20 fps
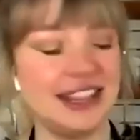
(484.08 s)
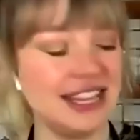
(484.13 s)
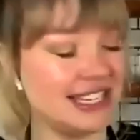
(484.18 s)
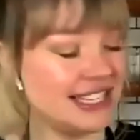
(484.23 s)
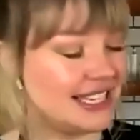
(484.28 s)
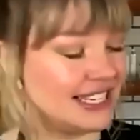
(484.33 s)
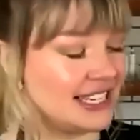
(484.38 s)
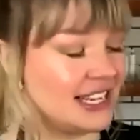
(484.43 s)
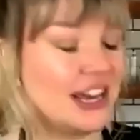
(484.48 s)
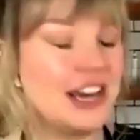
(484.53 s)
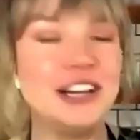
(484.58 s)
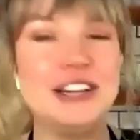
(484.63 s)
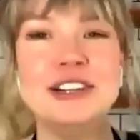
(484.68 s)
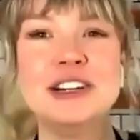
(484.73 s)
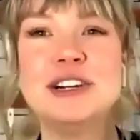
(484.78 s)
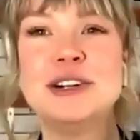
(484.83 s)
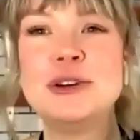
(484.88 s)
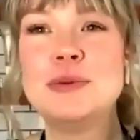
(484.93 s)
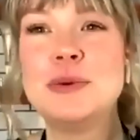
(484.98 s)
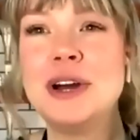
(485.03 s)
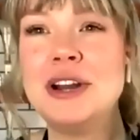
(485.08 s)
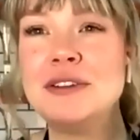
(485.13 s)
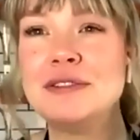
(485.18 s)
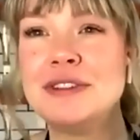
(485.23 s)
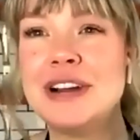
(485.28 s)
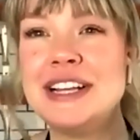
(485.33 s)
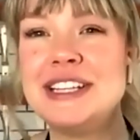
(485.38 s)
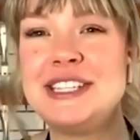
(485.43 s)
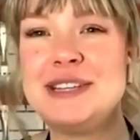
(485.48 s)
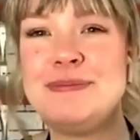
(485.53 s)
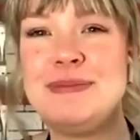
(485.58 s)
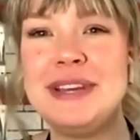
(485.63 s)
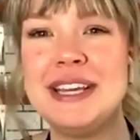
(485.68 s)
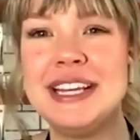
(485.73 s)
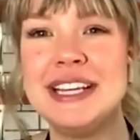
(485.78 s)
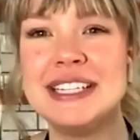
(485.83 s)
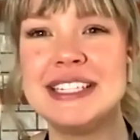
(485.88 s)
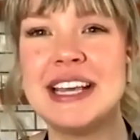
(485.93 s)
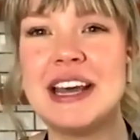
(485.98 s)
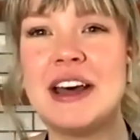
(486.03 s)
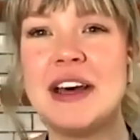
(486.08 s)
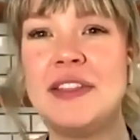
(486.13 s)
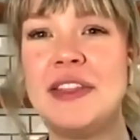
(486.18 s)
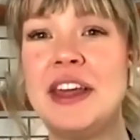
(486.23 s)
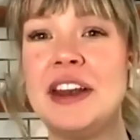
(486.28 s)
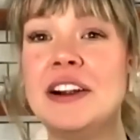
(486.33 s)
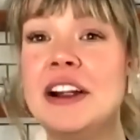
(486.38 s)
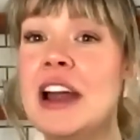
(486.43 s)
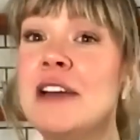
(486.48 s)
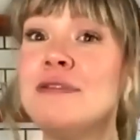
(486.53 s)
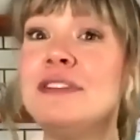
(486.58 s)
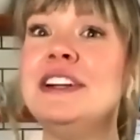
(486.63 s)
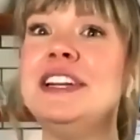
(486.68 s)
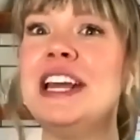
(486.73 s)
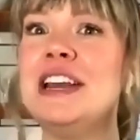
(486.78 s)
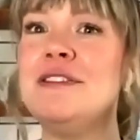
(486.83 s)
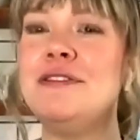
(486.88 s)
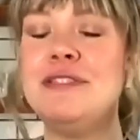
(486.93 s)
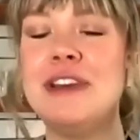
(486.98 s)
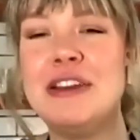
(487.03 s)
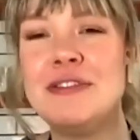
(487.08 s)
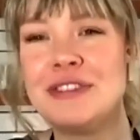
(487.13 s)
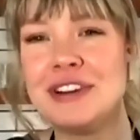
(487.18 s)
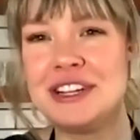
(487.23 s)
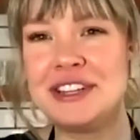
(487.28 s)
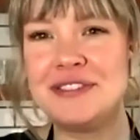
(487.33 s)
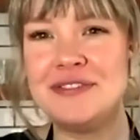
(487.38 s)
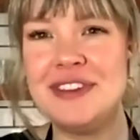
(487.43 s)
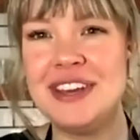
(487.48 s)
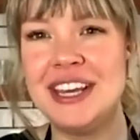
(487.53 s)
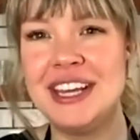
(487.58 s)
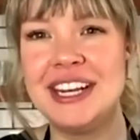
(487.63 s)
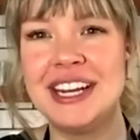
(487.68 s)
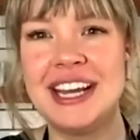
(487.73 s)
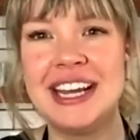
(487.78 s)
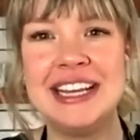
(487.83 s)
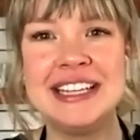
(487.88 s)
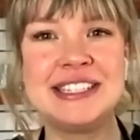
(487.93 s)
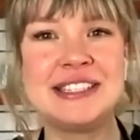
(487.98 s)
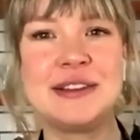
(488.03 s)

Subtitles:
This is 101 recipes that are everyday favorites veganized.